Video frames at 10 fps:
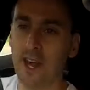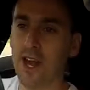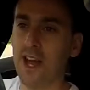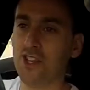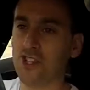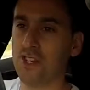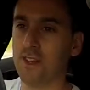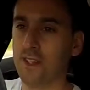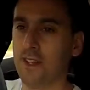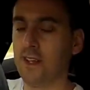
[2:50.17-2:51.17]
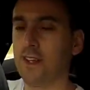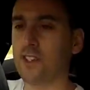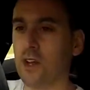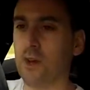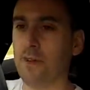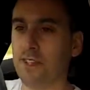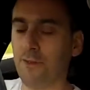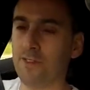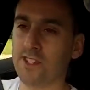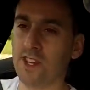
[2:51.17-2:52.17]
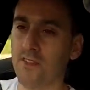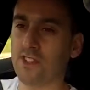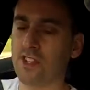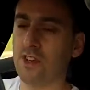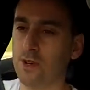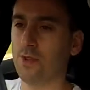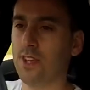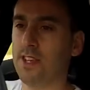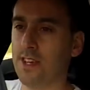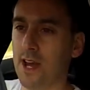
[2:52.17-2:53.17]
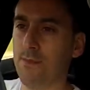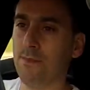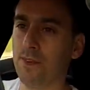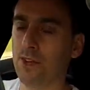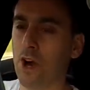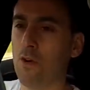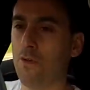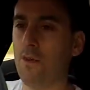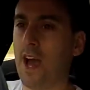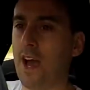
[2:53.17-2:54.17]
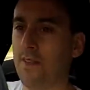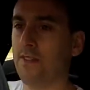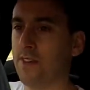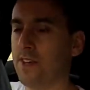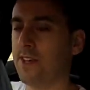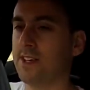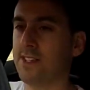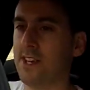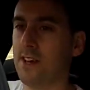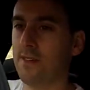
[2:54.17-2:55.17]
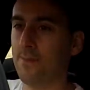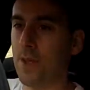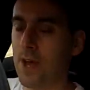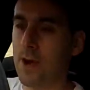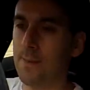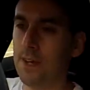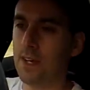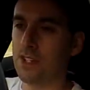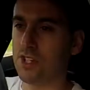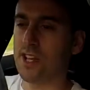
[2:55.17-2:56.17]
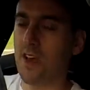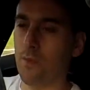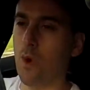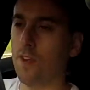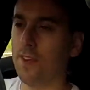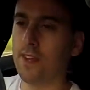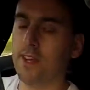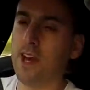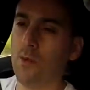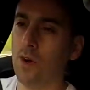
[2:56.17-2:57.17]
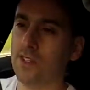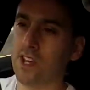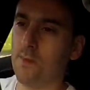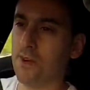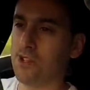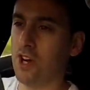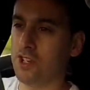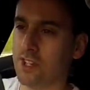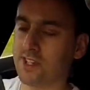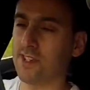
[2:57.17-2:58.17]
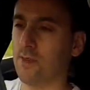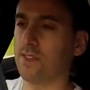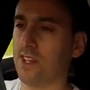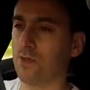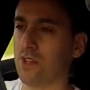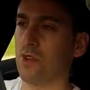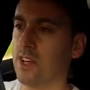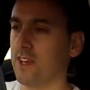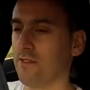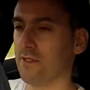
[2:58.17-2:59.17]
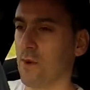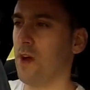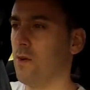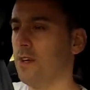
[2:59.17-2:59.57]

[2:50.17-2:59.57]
engine, so a little bit different to the other two. The Golf and the Seat just have one turbocharger, still 2-litre as well.